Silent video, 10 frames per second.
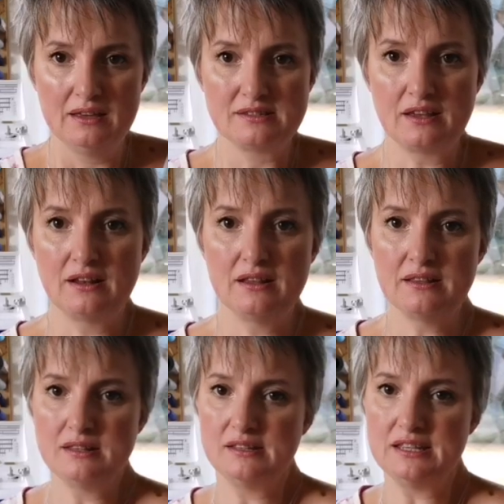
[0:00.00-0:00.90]
so
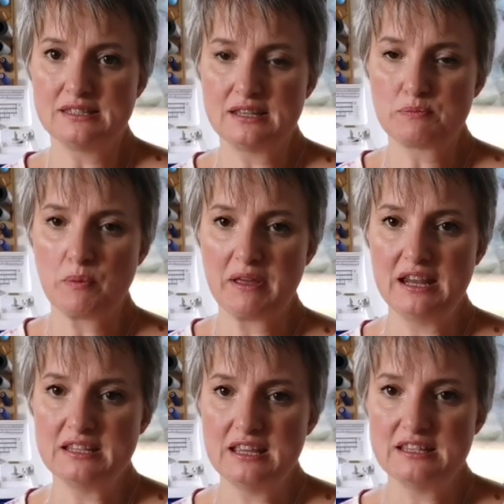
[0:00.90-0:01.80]
this is
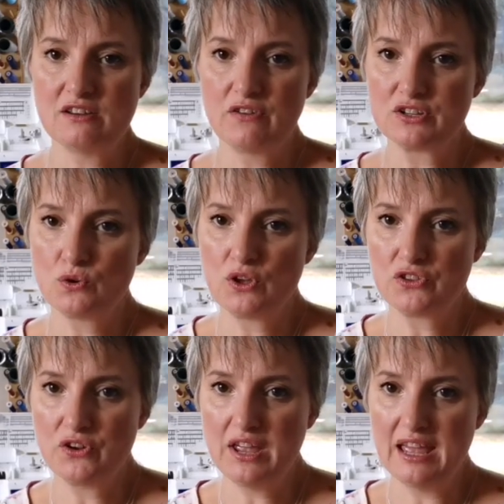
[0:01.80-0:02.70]
probably easier if I talk
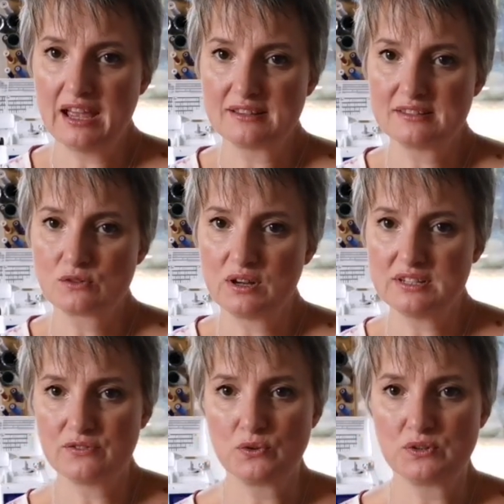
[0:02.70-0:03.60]
it through here, because it's quite
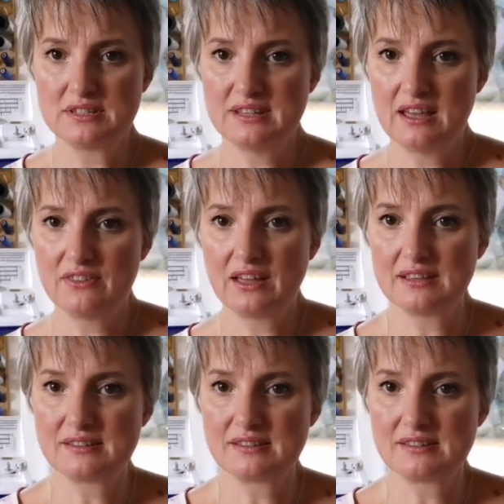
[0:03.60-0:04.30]
difficult to see, I think.